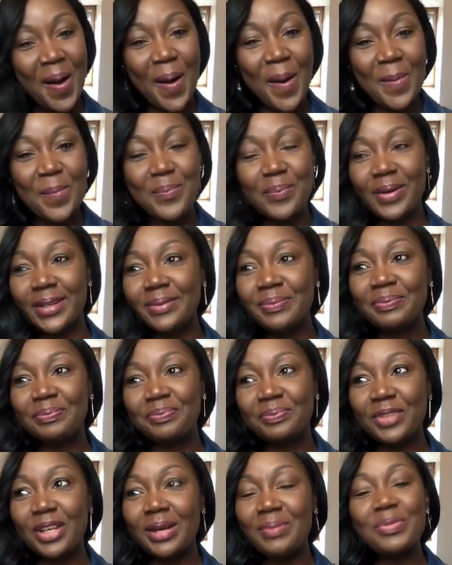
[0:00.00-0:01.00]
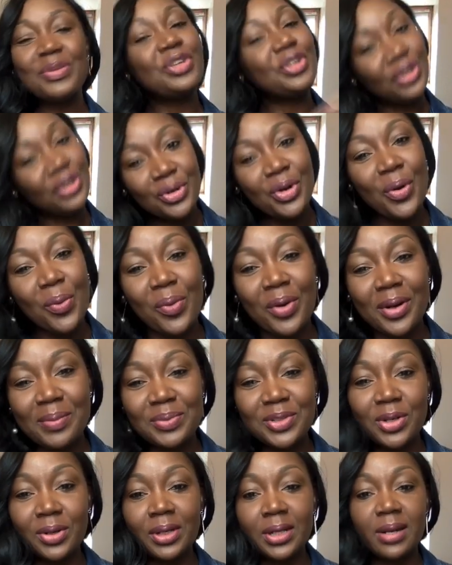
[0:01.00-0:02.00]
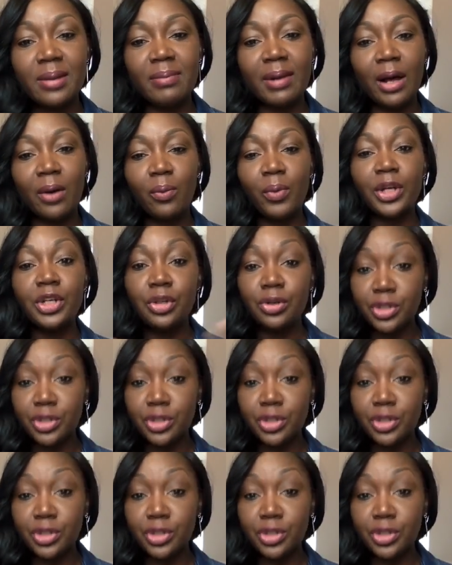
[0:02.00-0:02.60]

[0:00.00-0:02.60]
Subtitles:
but you know what I'm talking about when you're